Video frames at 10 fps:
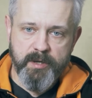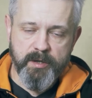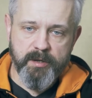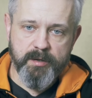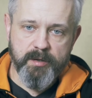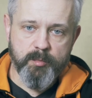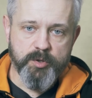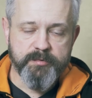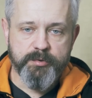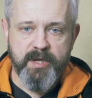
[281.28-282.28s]
But
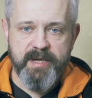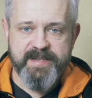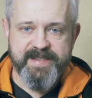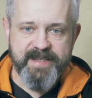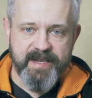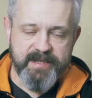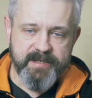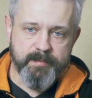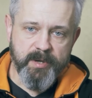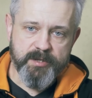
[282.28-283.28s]
if you like
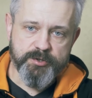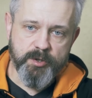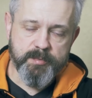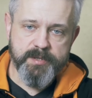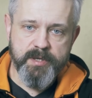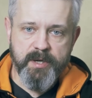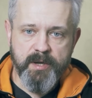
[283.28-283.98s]
stacking the backdrops,